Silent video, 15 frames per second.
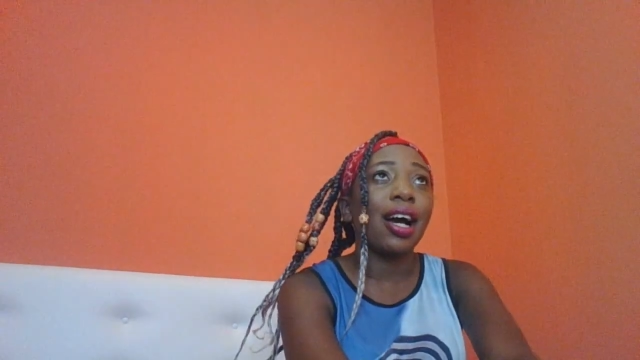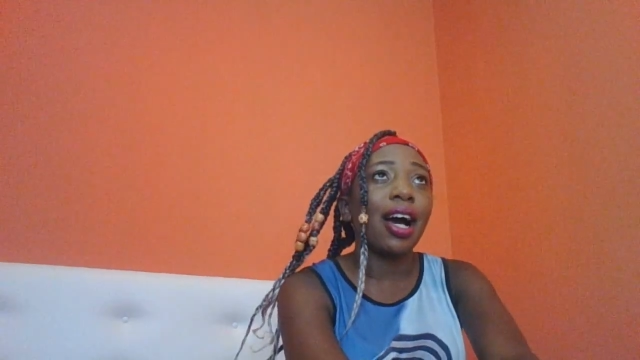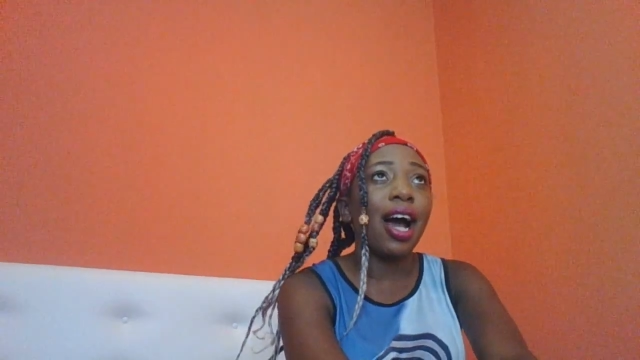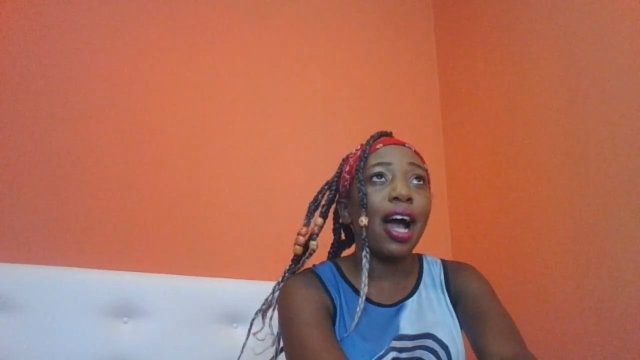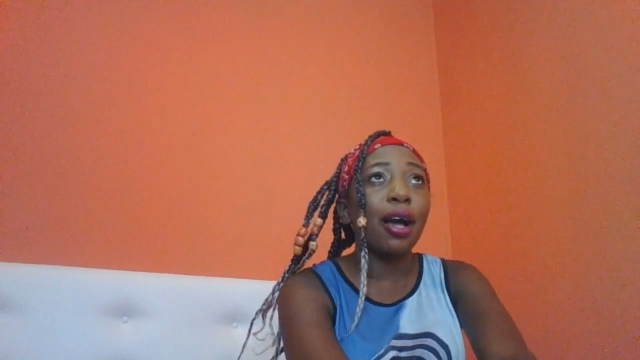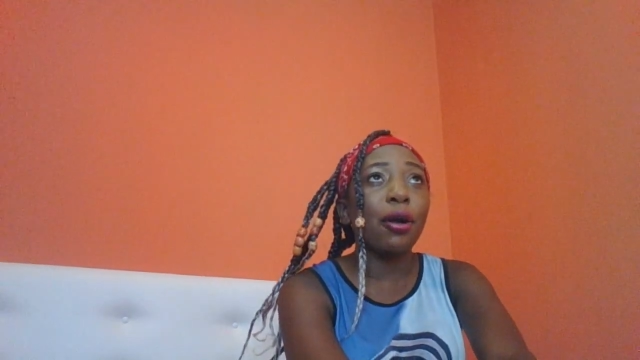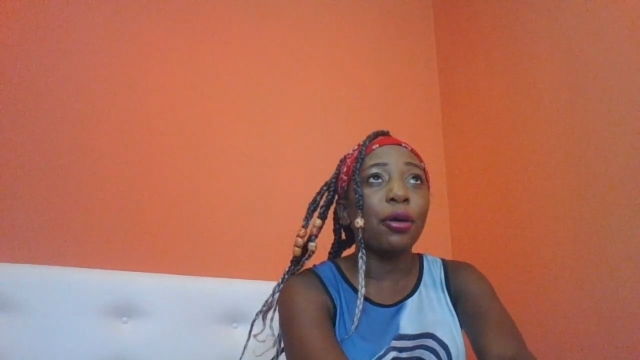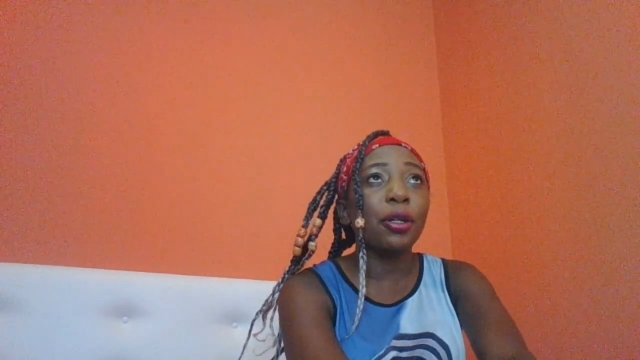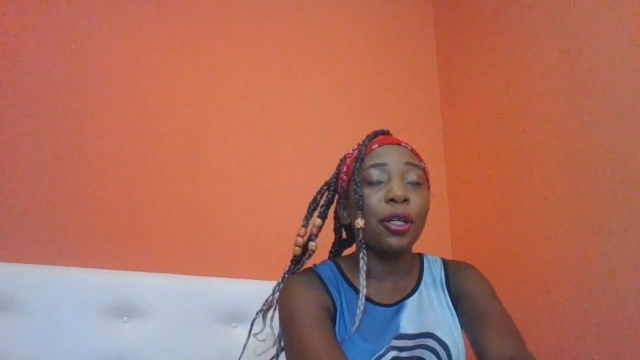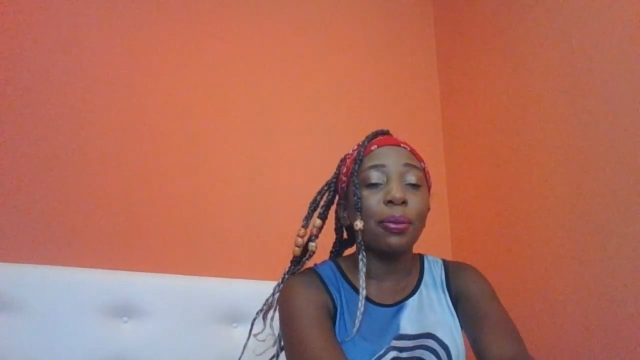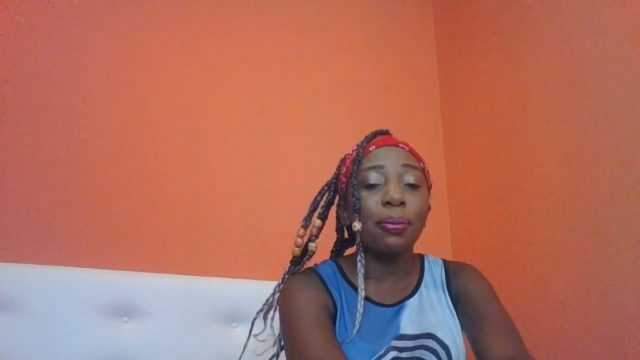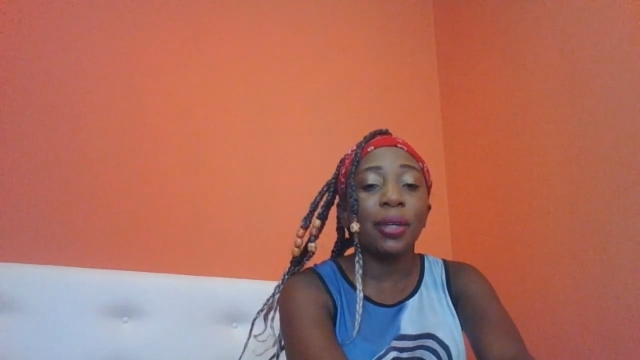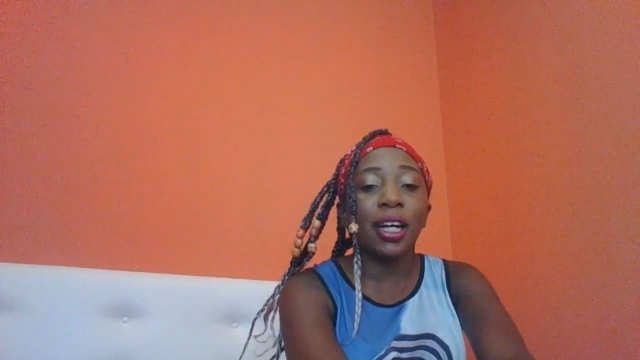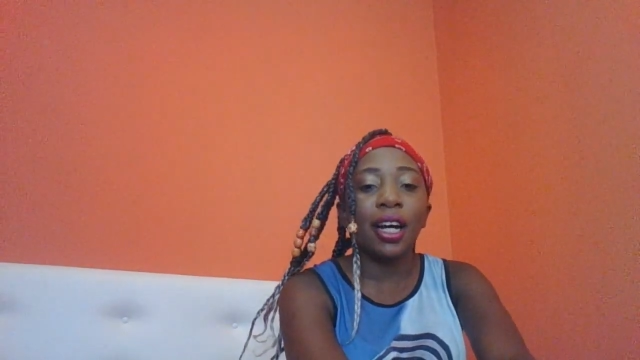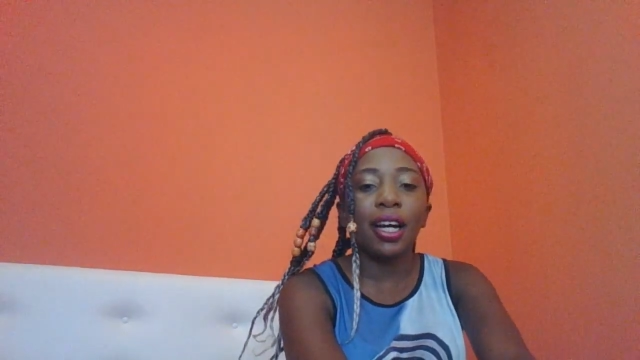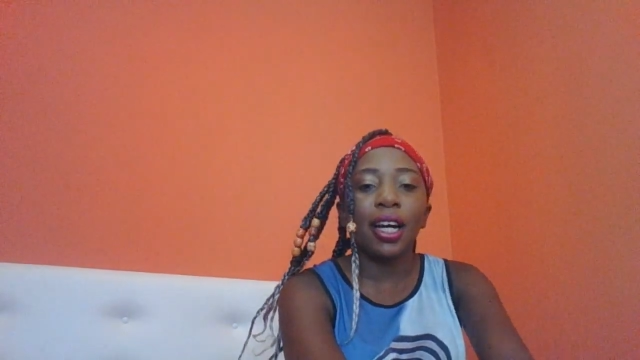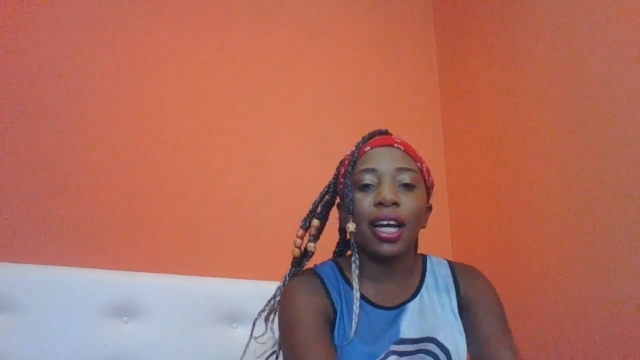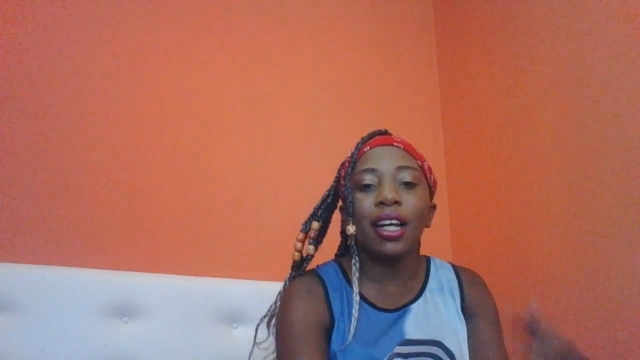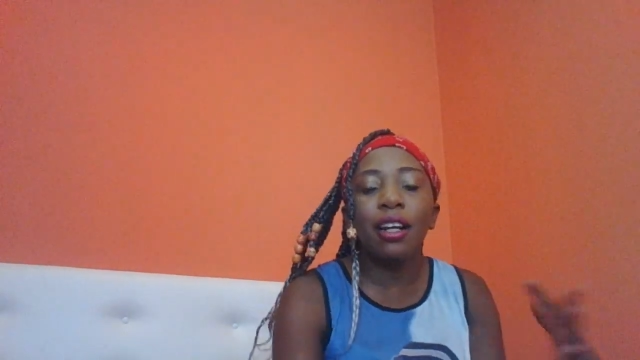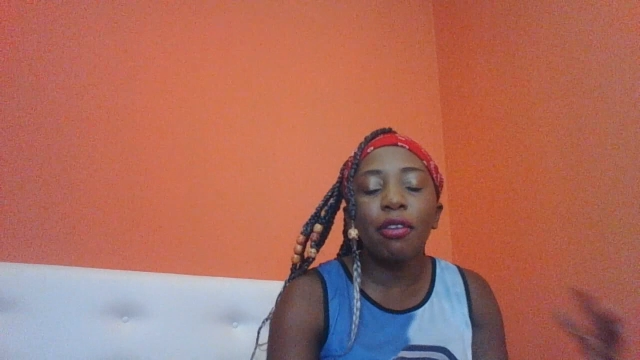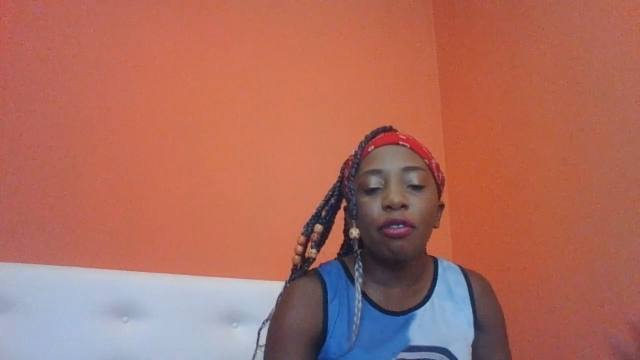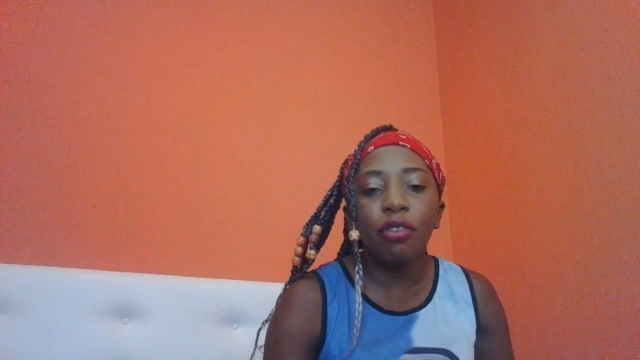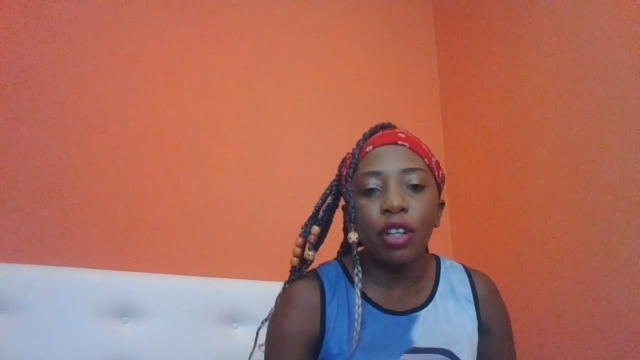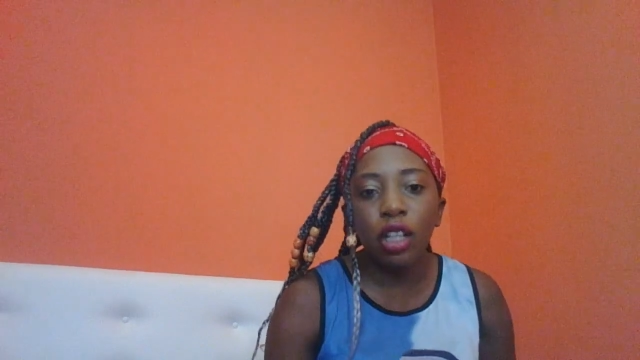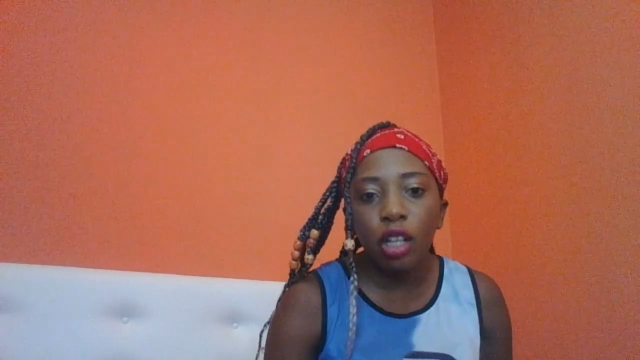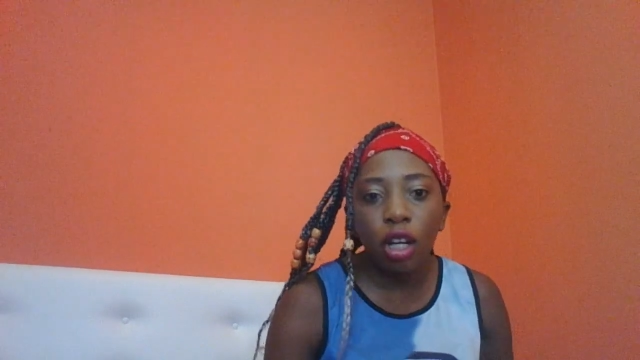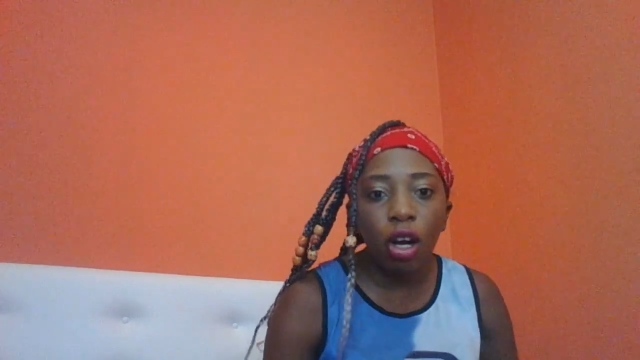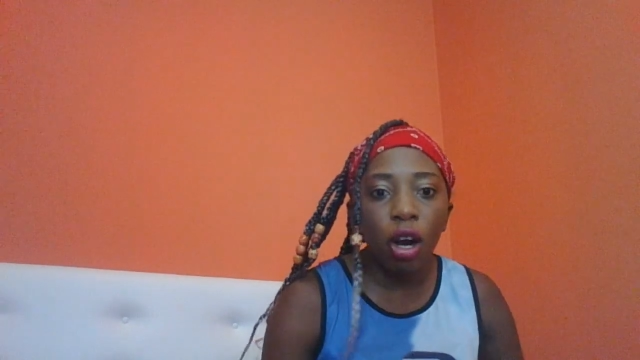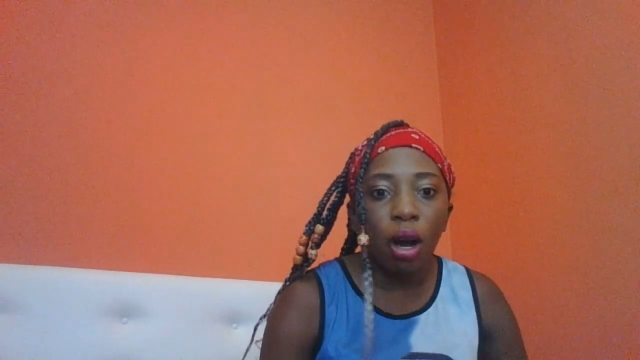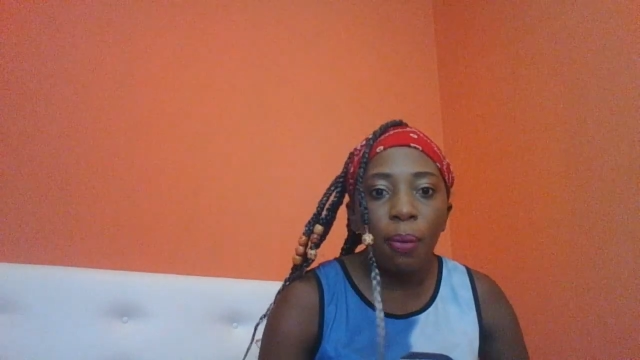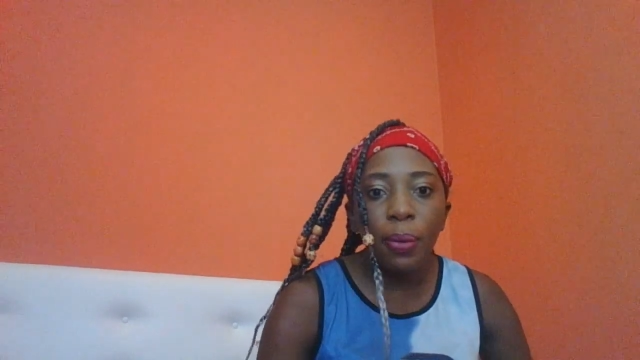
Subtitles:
I couldn't make any video